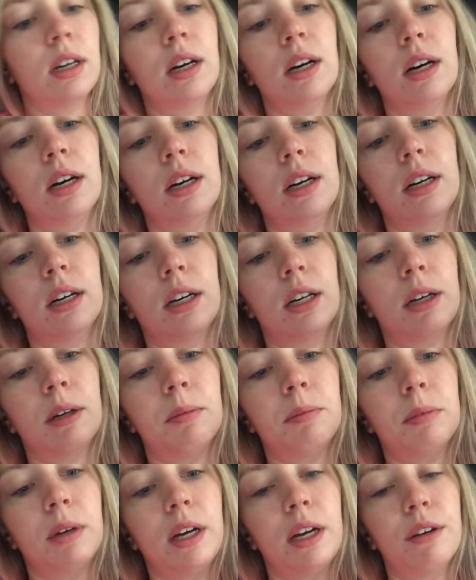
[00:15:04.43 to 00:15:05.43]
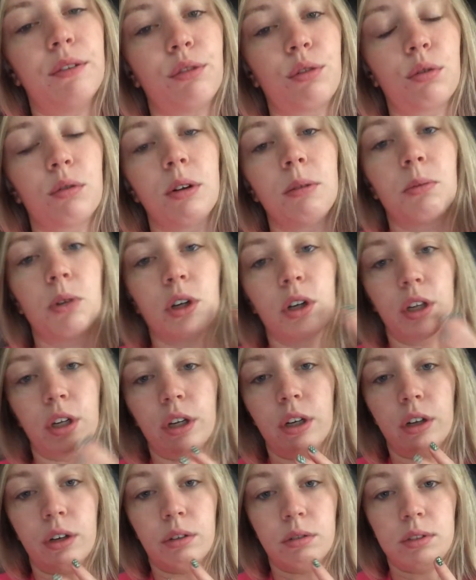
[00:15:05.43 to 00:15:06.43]
I have three more to
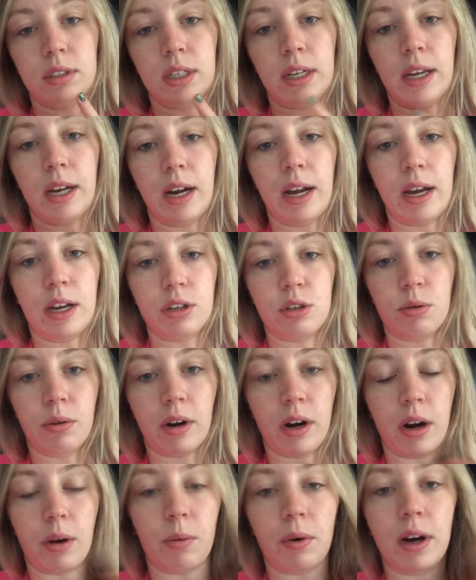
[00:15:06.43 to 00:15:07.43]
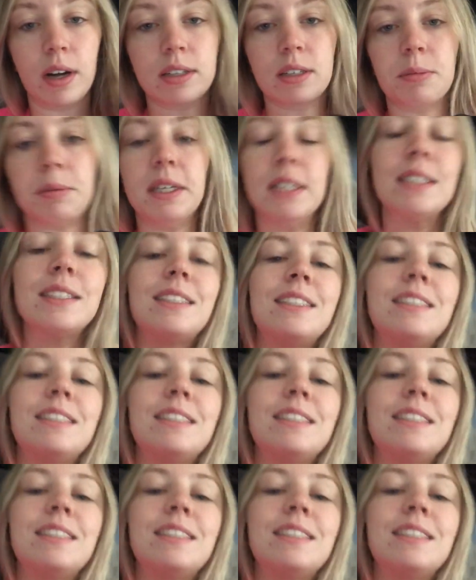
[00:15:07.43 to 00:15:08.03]
go to get ahead to where I want to be.